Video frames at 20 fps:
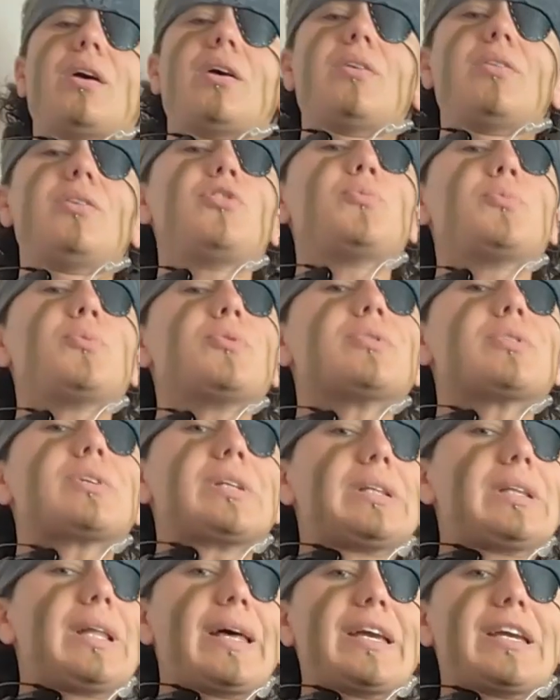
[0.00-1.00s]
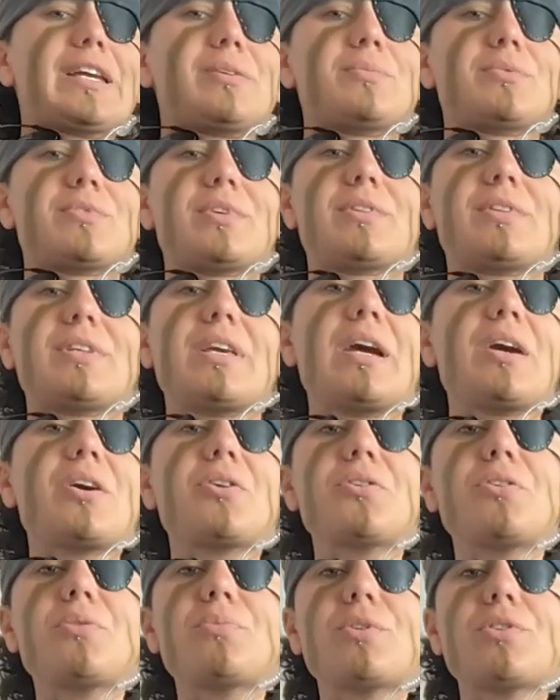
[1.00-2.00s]
This book claims that the
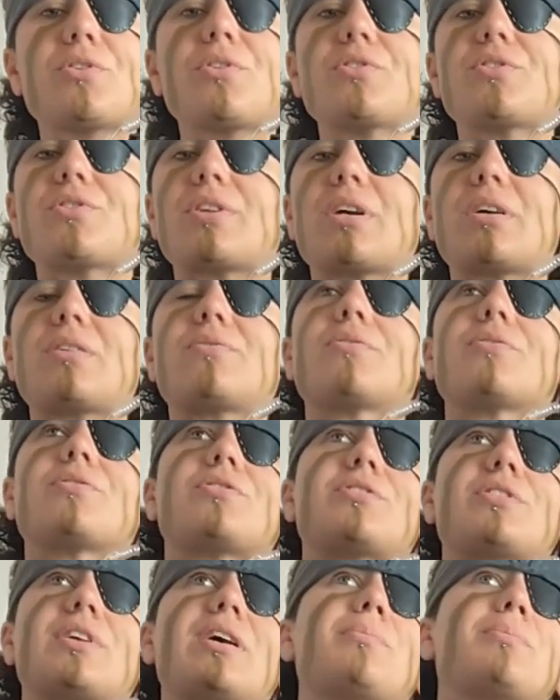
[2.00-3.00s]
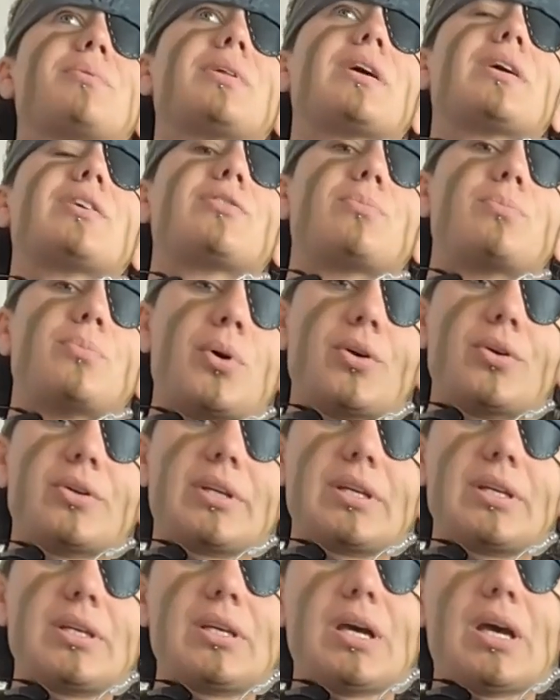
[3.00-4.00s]
acronym does not stand for Stabilized
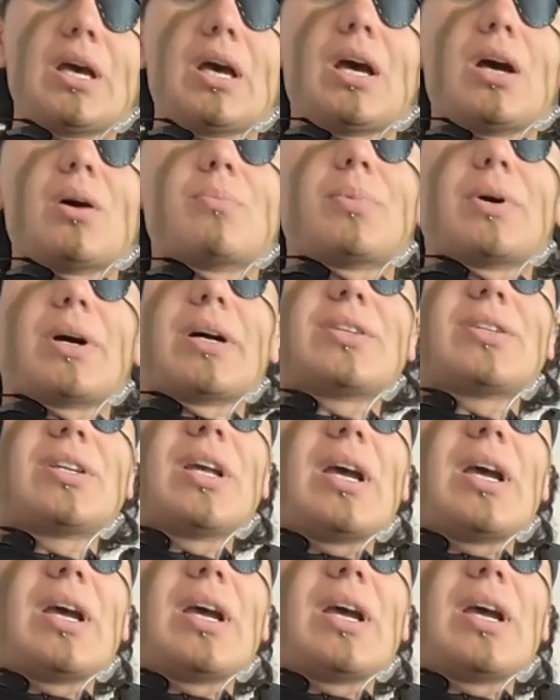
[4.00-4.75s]
Body, but